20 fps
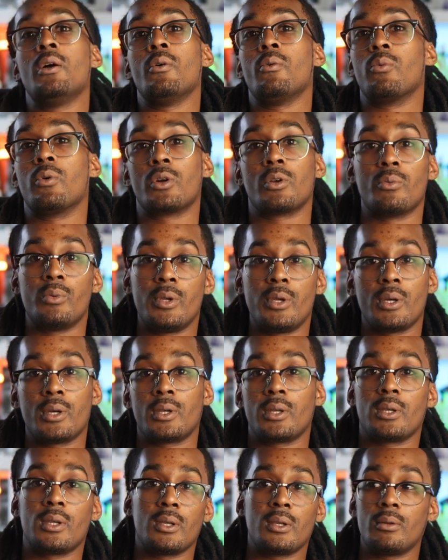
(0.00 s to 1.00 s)
What are we going
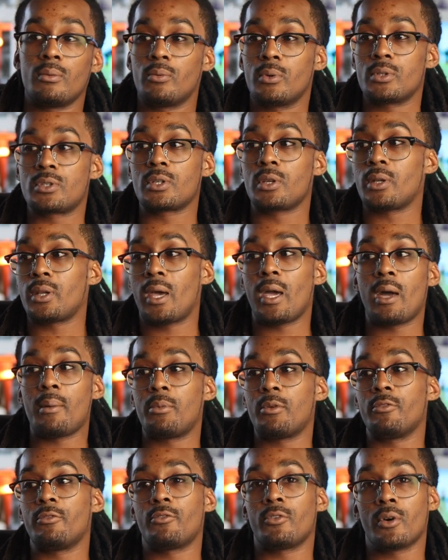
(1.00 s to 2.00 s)
to get? What's going to
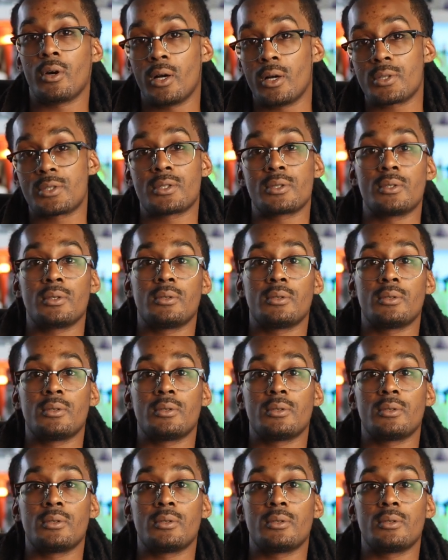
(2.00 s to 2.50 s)
happen for us